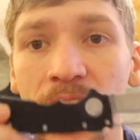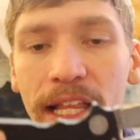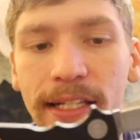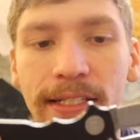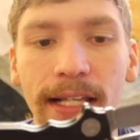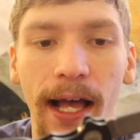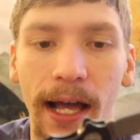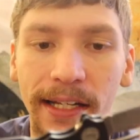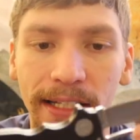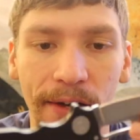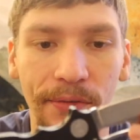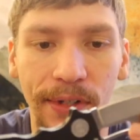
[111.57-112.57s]
This uh,
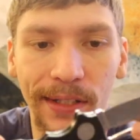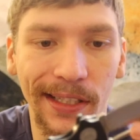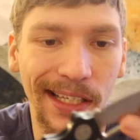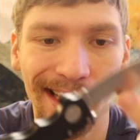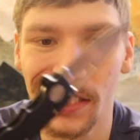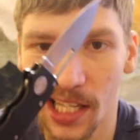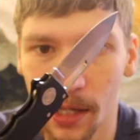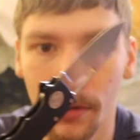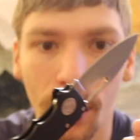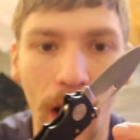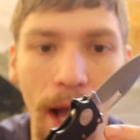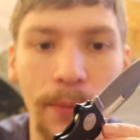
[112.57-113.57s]
definitely is
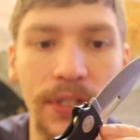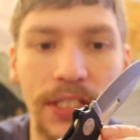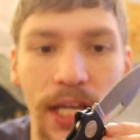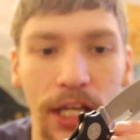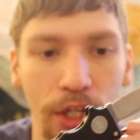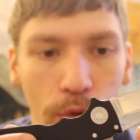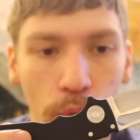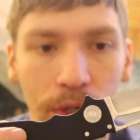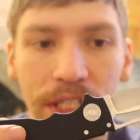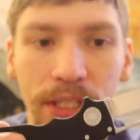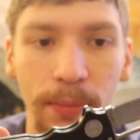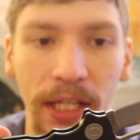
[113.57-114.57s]
I would say, you know,
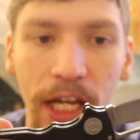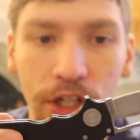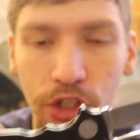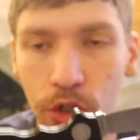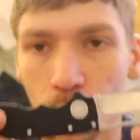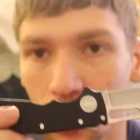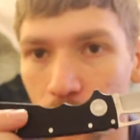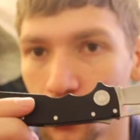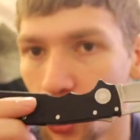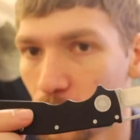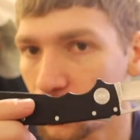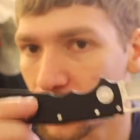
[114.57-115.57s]
reasonably a
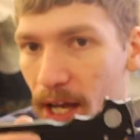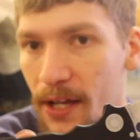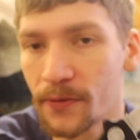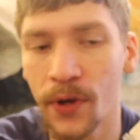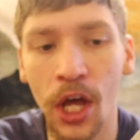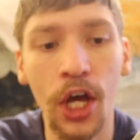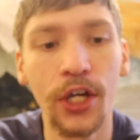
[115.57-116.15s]
$200 knife.